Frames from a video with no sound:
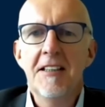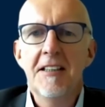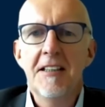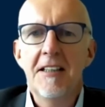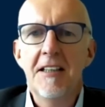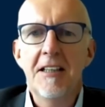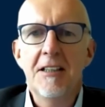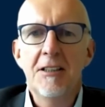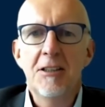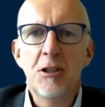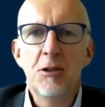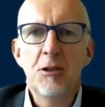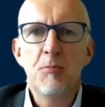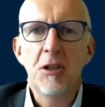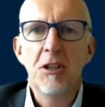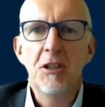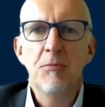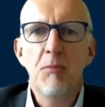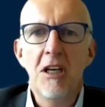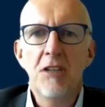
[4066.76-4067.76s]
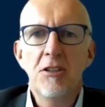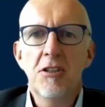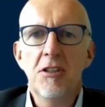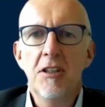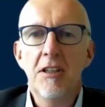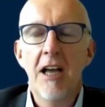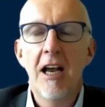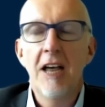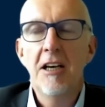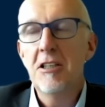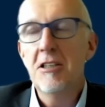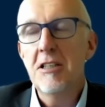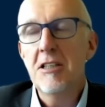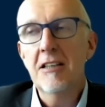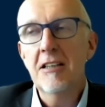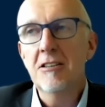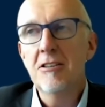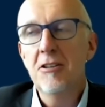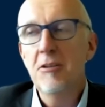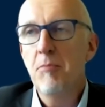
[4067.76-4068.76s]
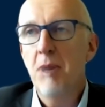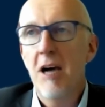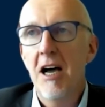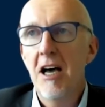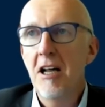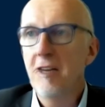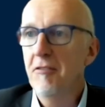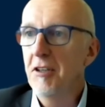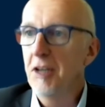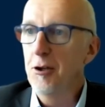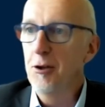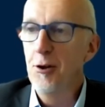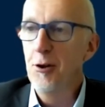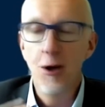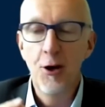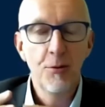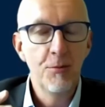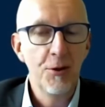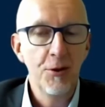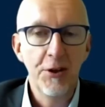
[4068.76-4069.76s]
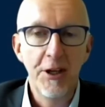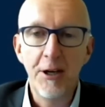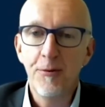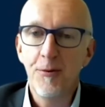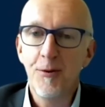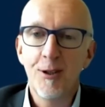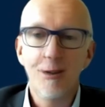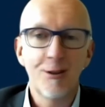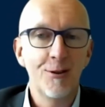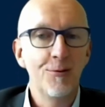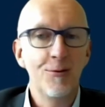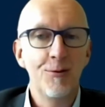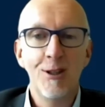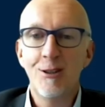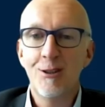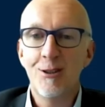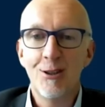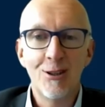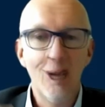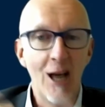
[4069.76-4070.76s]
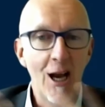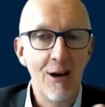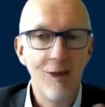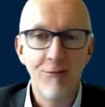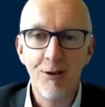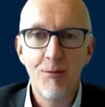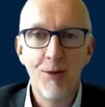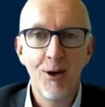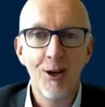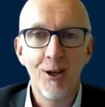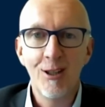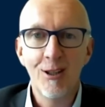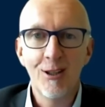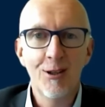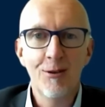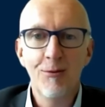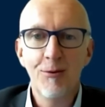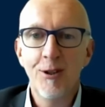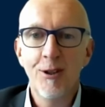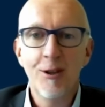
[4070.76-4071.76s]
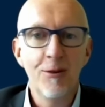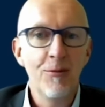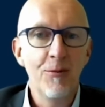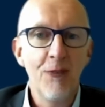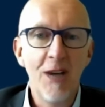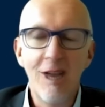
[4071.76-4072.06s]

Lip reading: as has been mentioned. And it's actually part of a global network that reaches everybody in the world.